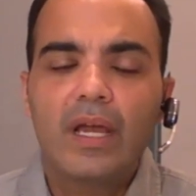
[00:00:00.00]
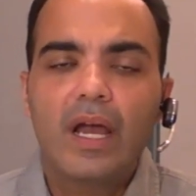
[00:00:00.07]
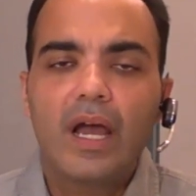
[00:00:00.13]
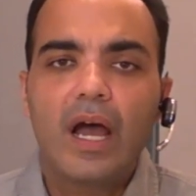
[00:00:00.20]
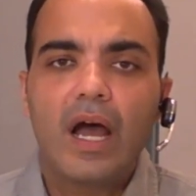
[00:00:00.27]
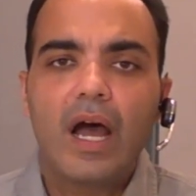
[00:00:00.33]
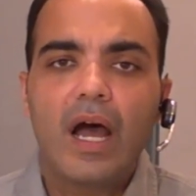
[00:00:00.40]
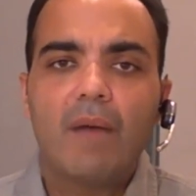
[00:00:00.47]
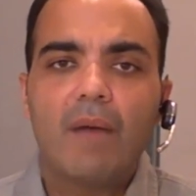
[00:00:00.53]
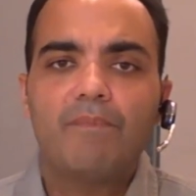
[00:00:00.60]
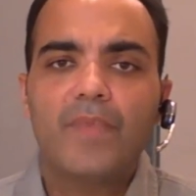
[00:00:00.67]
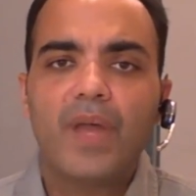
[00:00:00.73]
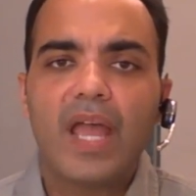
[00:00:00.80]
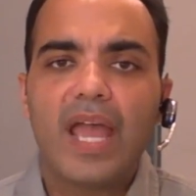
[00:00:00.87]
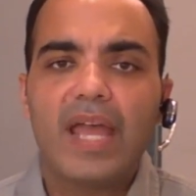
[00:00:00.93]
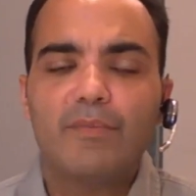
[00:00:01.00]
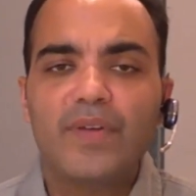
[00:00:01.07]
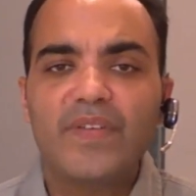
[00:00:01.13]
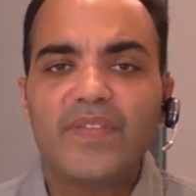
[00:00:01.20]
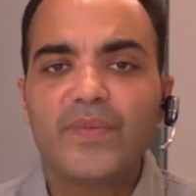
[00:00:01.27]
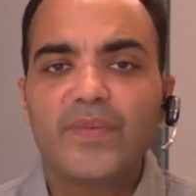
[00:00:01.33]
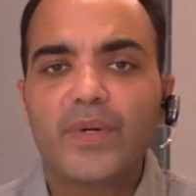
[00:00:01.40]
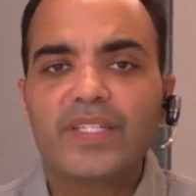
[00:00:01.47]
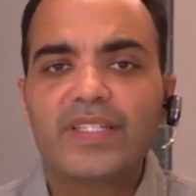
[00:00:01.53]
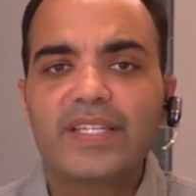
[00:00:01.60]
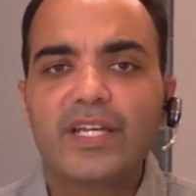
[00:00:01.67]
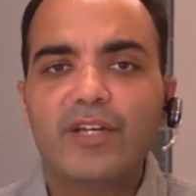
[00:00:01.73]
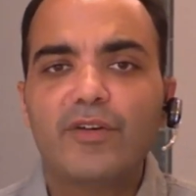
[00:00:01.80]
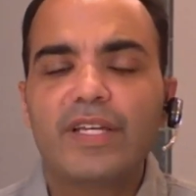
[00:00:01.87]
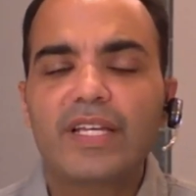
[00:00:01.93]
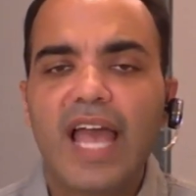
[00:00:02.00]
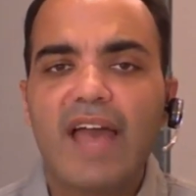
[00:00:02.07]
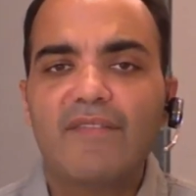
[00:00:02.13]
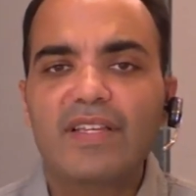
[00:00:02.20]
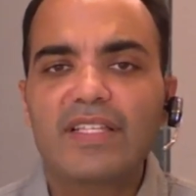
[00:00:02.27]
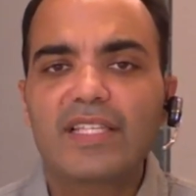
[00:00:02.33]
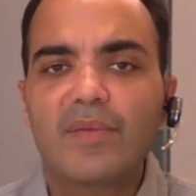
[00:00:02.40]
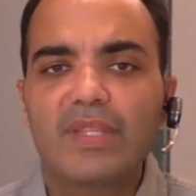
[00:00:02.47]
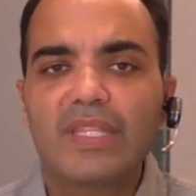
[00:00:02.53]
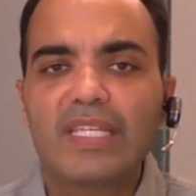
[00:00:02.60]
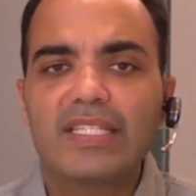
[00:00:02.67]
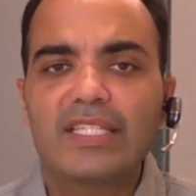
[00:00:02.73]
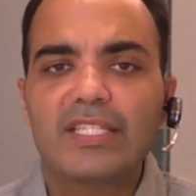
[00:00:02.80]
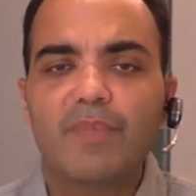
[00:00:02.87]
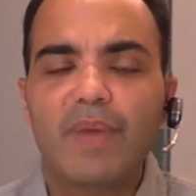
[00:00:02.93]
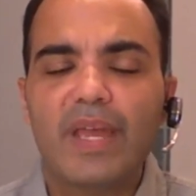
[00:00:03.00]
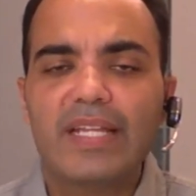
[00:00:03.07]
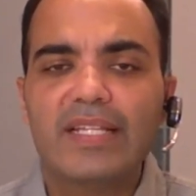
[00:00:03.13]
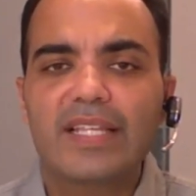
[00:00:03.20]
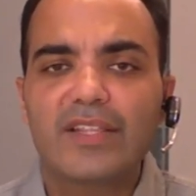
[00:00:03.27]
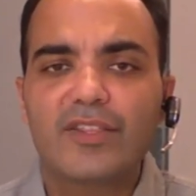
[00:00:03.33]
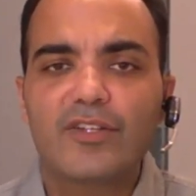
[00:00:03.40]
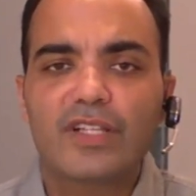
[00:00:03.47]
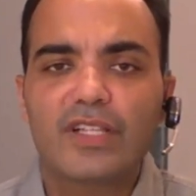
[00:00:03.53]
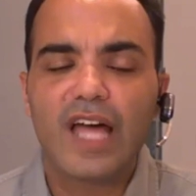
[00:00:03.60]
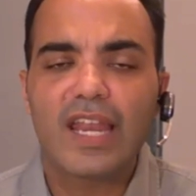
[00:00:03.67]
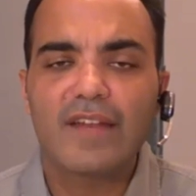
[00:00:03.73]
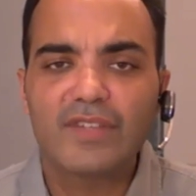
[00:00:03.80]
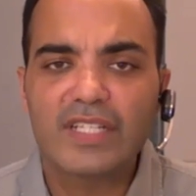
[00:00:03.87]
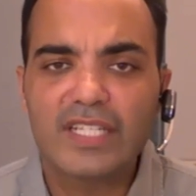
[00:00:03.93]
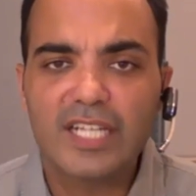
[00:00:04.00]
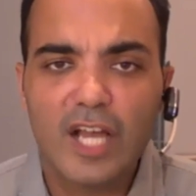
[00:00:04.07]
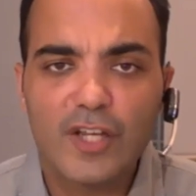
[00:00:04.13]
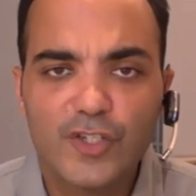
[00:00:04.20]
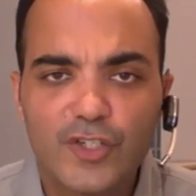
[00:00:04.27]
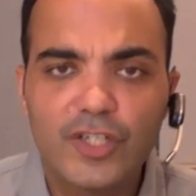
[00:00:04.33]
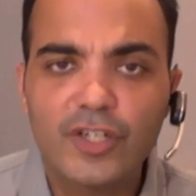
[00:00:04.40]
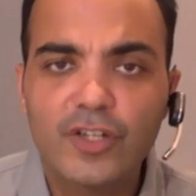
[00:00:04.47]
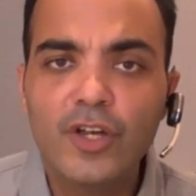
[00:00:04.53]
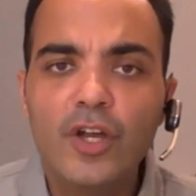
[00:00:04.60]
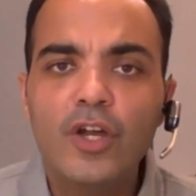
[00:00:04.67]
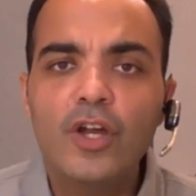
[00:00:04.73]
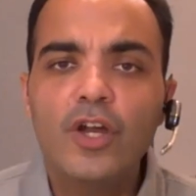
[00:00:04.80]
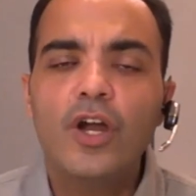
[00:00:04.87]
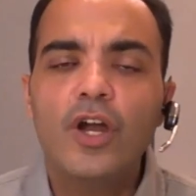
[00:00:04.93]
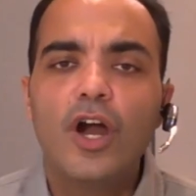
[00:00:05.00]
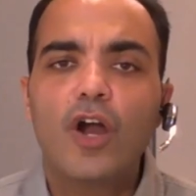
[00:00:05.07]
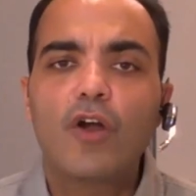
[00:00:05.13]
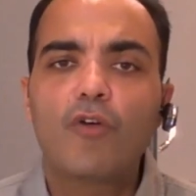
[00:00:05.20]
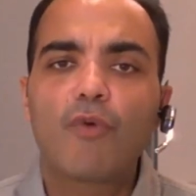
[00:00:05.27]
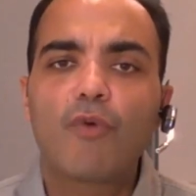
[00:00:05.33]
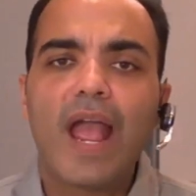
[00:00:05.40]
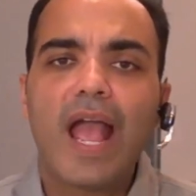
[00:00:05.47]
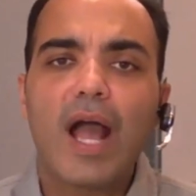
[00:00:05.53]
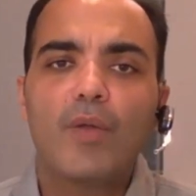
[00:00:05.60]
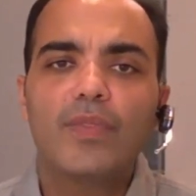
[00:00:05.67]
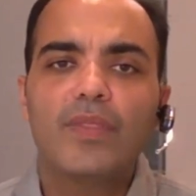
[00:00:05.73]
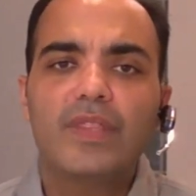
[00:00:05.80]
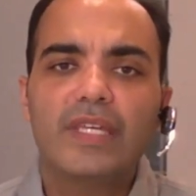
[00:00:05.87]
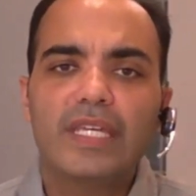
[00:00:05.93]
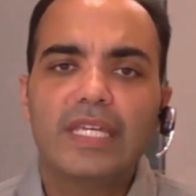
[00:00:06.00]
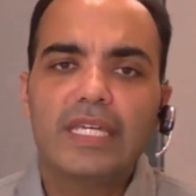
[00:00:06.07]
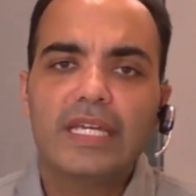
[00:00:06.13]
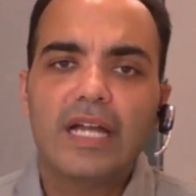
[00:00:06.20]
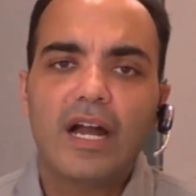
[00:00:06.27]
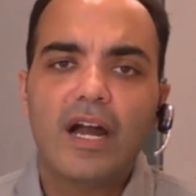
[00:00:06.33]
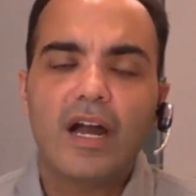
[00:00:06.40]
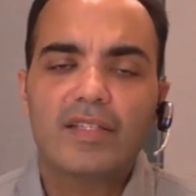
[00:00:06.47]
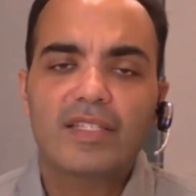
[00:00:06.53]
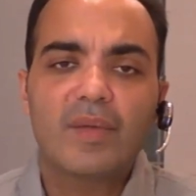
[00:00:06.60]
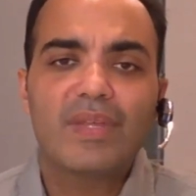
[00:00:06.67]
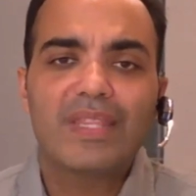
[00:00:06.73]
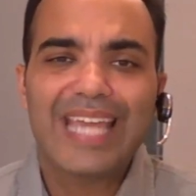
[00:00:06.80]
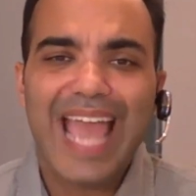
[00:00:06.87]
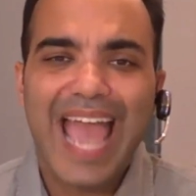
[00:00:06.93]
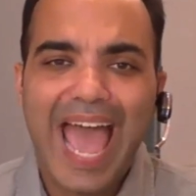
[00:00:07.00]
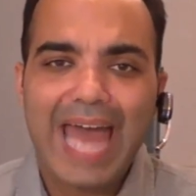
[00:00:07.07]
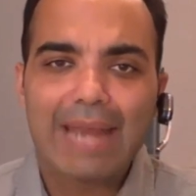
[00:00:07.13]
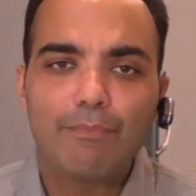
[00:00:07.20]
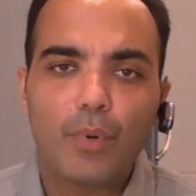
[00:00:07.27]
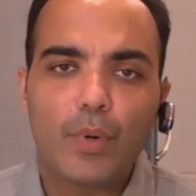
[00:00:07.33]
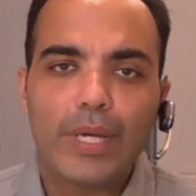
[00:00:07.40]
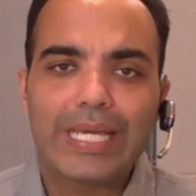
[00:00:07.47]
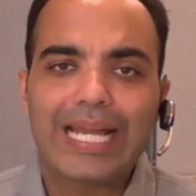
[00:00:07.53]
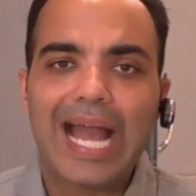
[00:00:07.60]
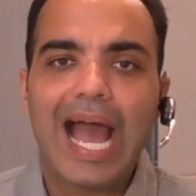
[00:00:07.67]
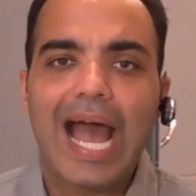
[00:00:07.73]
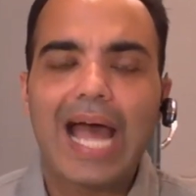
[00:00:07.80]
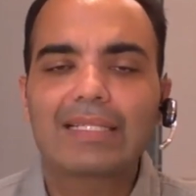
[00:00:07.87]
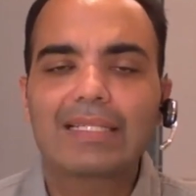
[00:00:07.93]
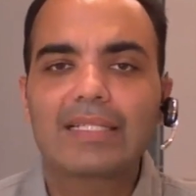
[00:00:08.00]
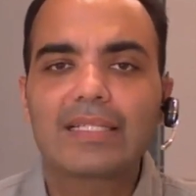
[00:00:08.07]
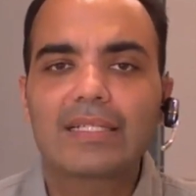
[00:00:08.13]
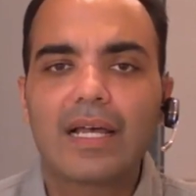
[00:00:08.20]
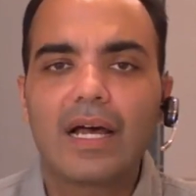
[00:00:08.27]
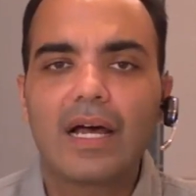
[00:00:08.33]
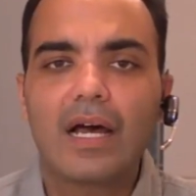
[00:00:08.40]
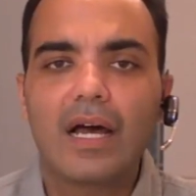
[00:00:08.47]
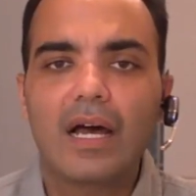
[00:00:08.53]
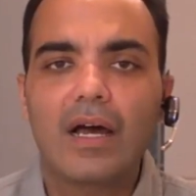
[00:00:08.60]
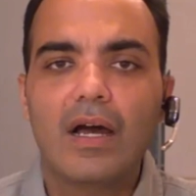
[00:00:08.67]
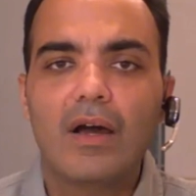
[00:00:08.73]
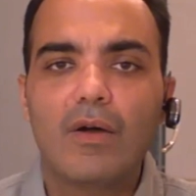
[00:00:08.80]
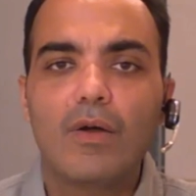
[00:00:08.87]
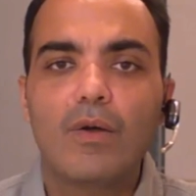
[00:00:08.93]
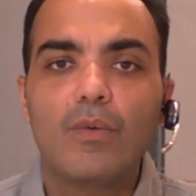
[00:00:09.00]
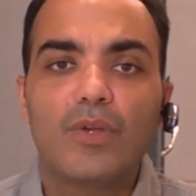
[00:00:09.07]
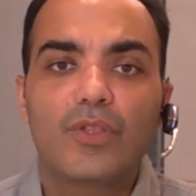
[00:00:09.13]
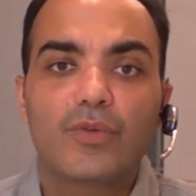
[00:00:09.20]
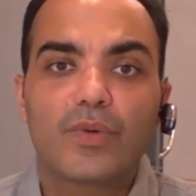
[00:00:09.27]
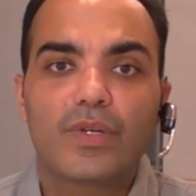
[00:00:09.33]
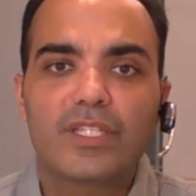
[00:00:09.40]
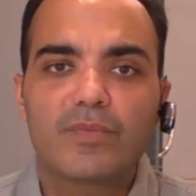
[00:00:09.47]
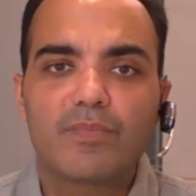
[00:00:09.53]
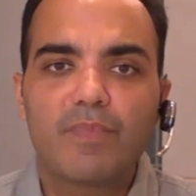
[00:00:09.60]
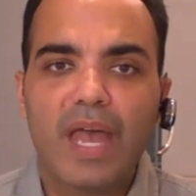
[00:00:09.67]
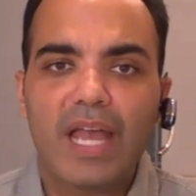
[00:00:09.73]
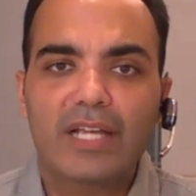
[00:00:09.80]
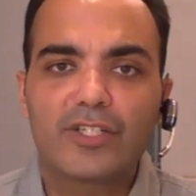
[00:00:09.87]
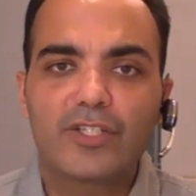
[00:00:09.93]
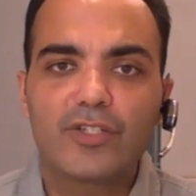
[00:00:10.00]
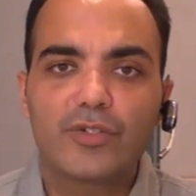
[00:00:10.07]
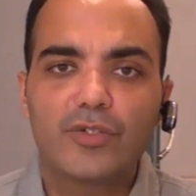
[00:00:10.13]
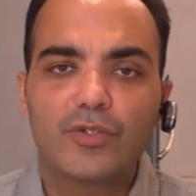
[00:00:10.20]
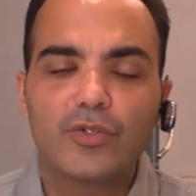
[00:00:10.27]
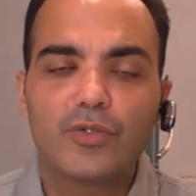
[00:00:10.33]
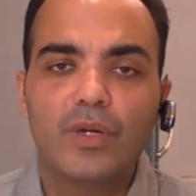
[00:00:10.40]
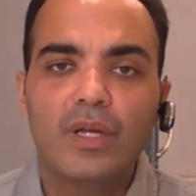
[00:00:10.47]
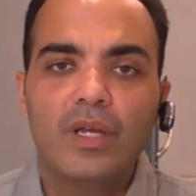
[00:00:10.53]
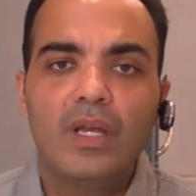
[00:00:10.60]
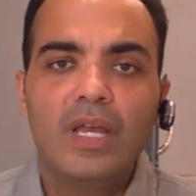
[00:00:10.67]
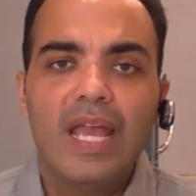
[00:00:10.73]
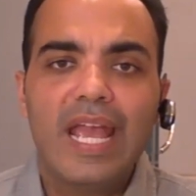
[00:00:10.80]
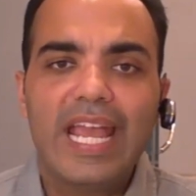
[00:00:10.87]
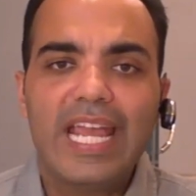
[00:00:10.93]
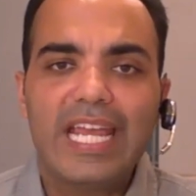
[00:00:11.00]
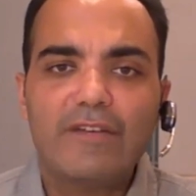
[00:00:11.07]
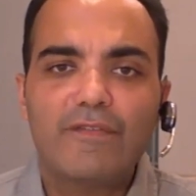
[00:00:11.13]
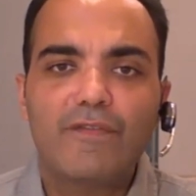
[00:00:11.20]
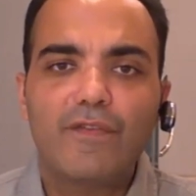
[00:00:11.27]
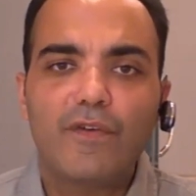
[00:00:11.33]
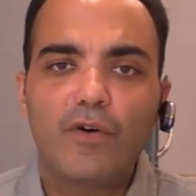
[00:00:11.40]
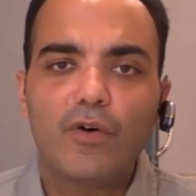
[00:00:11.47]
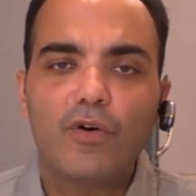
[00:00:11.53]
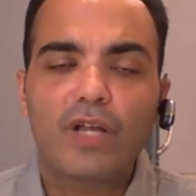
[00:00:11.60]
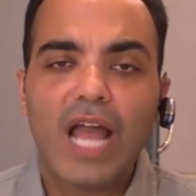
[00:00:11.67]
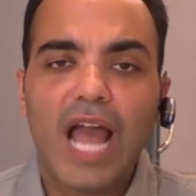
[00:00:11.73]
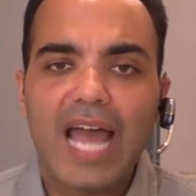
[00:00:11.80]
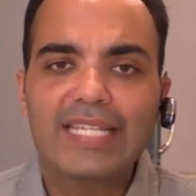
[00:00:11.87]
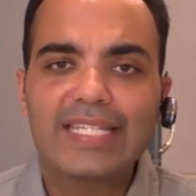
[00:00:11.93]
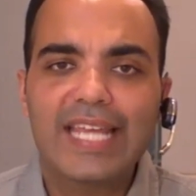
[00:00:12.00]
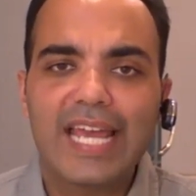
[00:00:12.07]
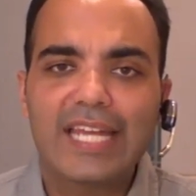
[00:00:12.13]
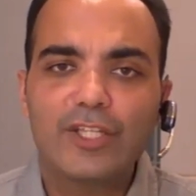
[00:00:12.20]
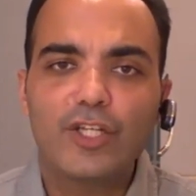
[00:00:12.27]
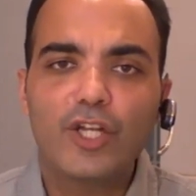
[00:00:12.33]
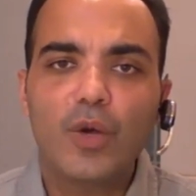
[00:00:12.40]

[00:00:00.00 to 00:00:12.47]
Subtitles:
And we're having some of these debates, and there's a of discussion around some of the ad boycotts with respect to hateful content.